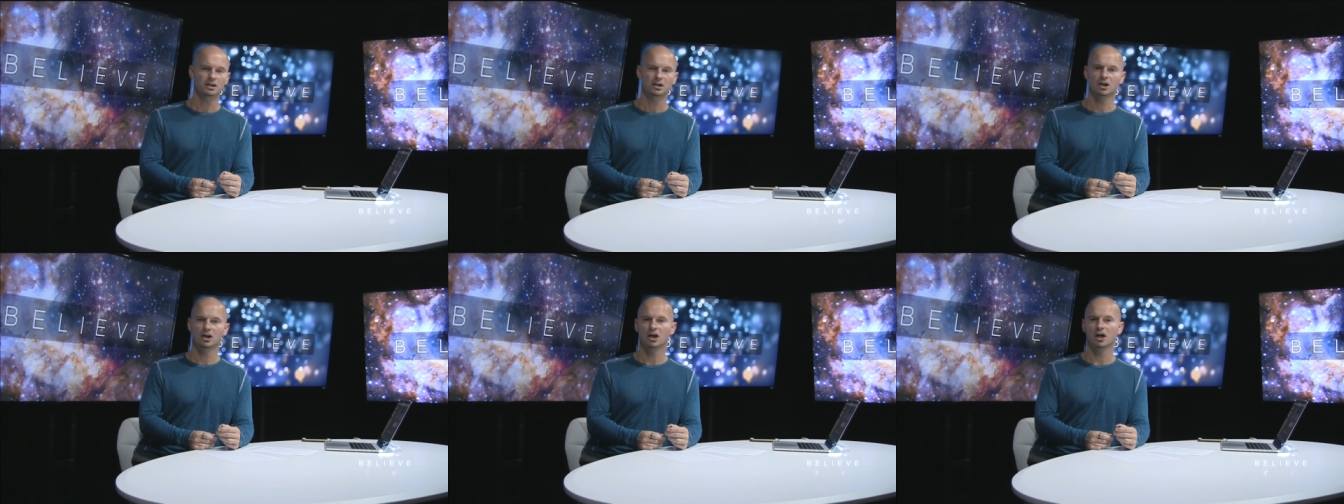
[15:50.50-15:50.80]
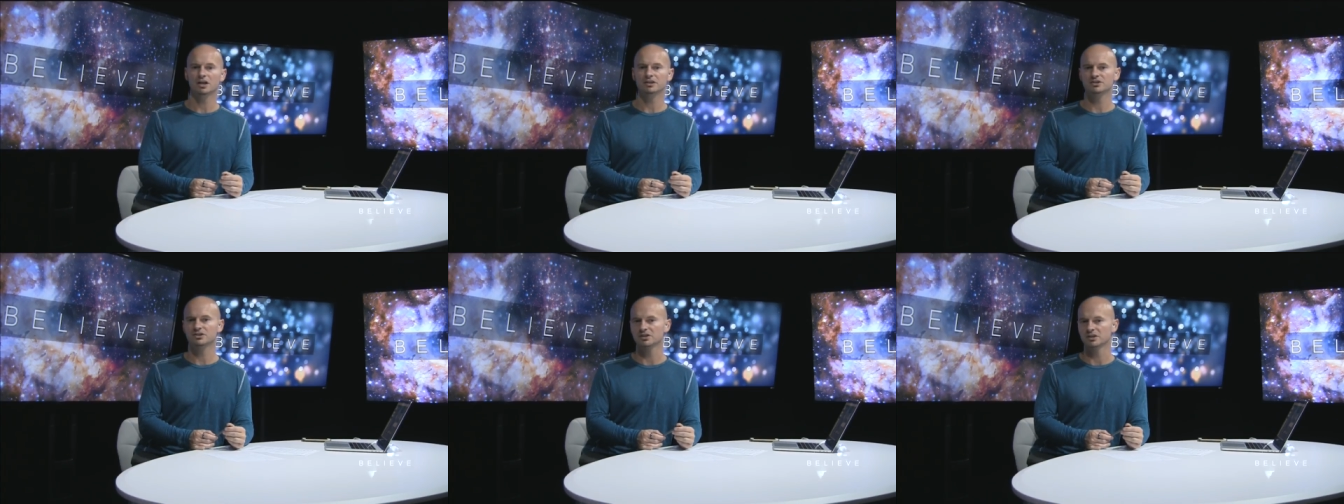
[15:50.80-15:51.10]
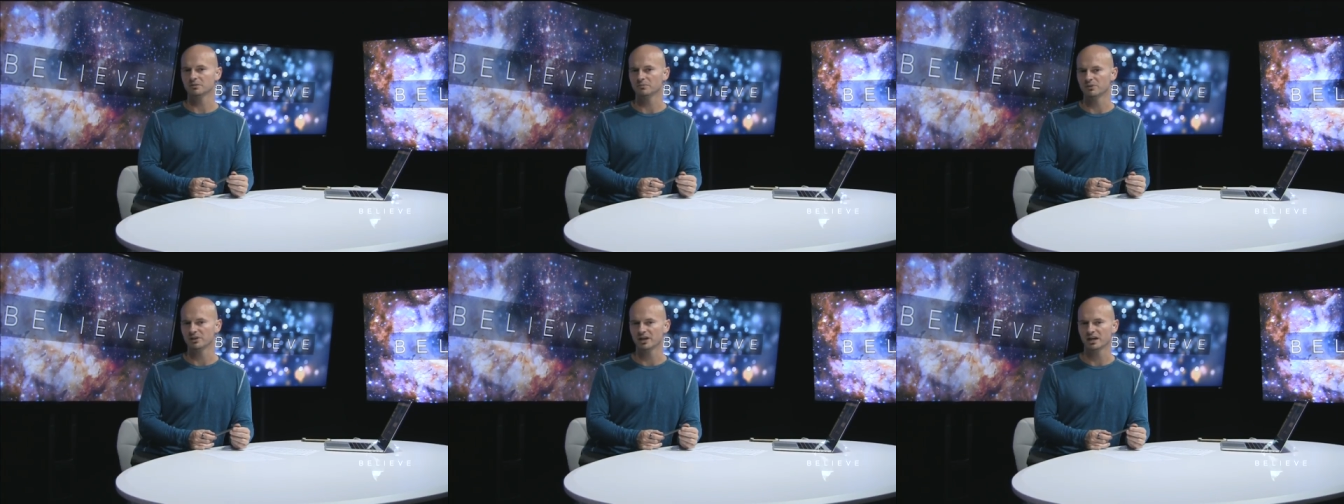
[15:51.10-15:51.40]

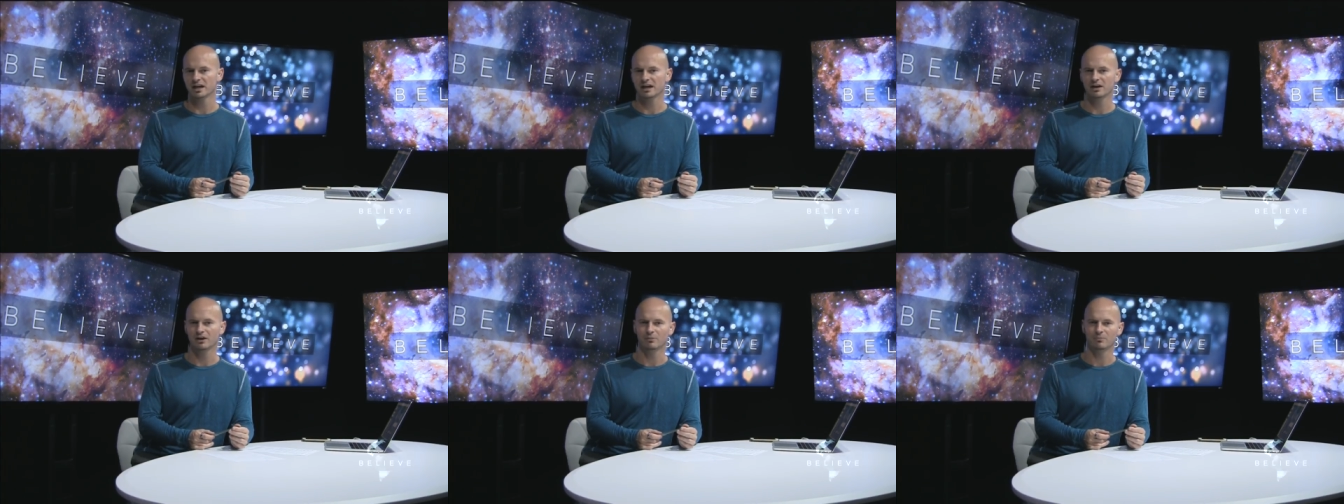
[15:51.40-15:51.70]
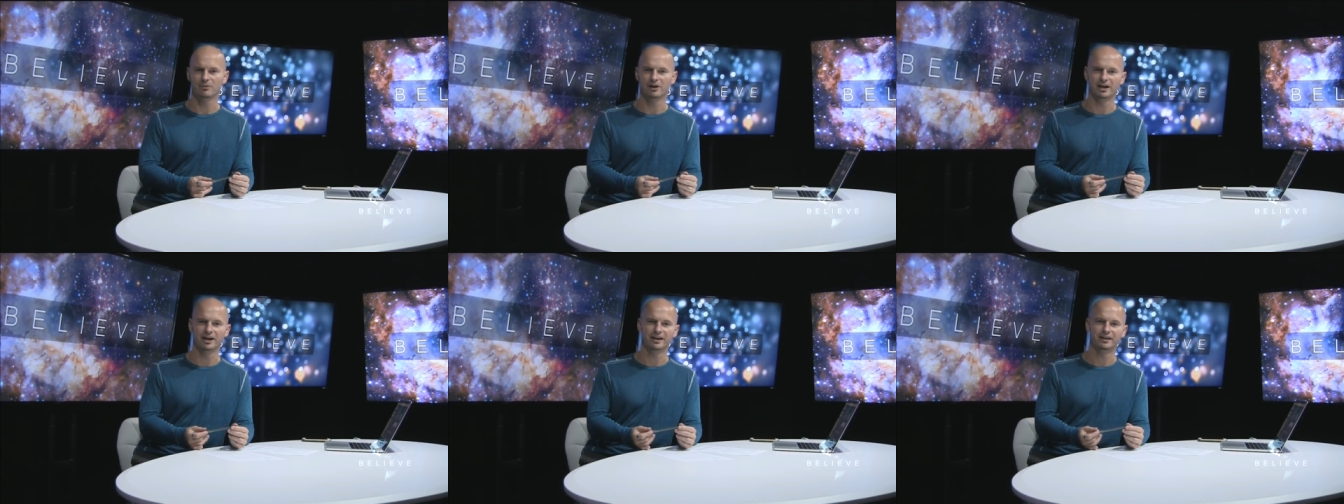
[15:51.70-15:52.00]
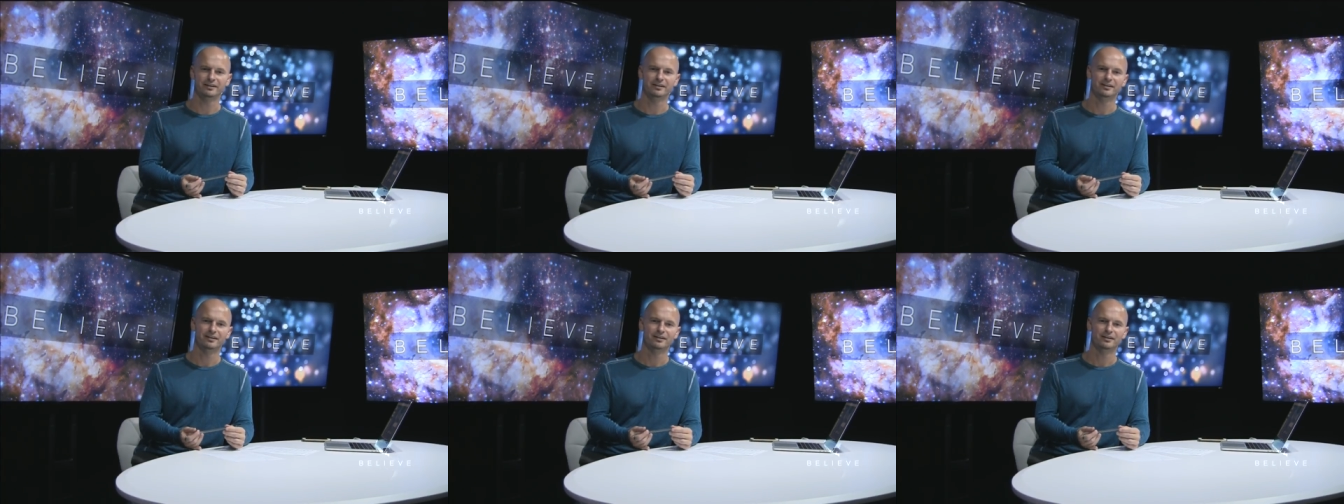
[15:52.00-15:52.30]
cussing me out,
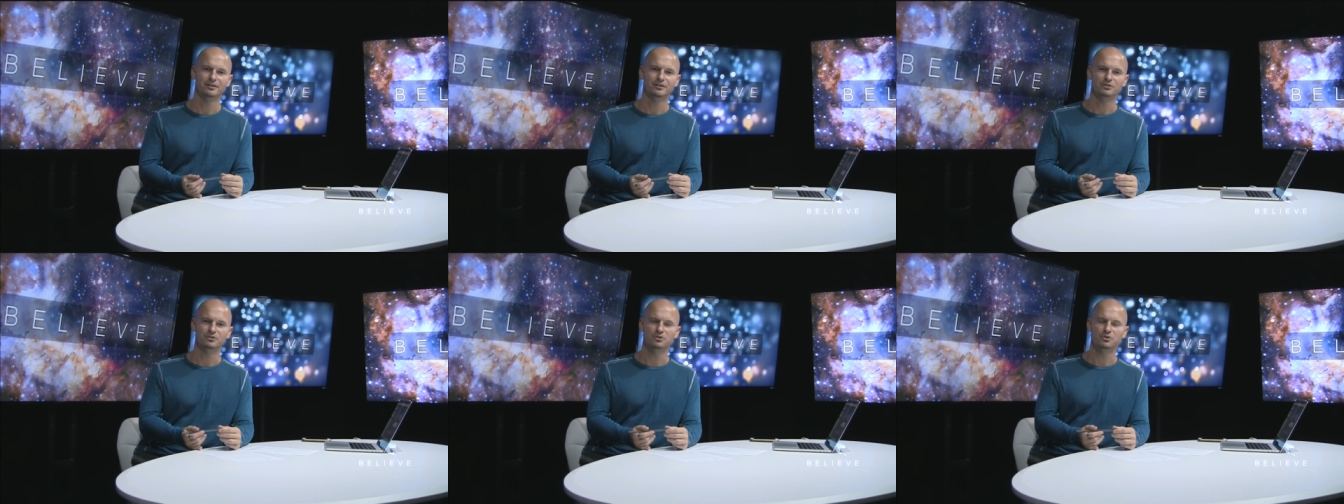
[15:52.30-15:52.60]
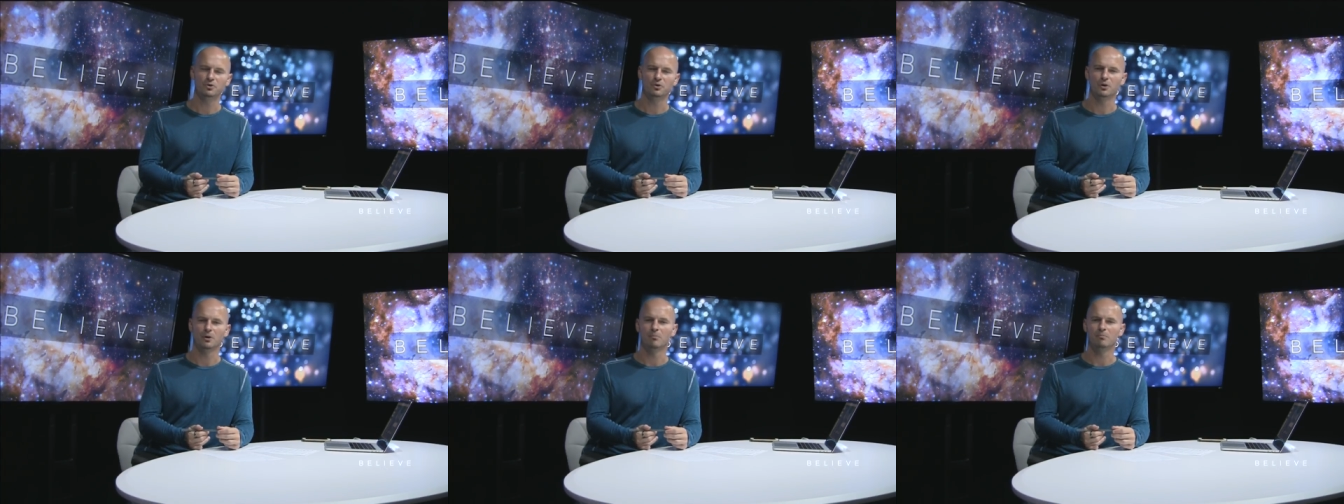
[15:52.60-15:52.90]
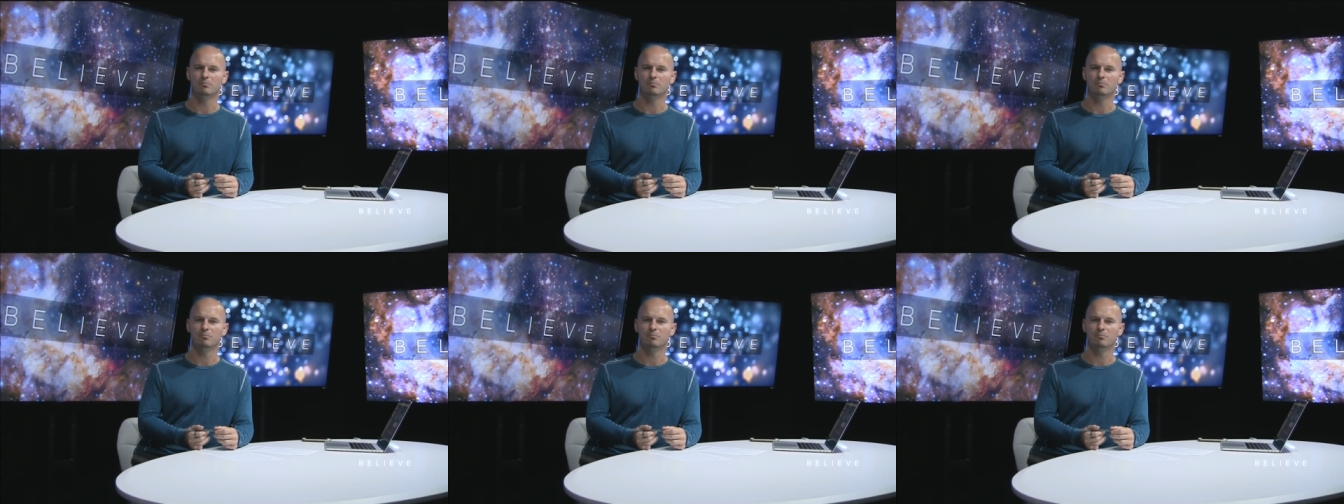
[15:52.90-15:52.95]
man. You're a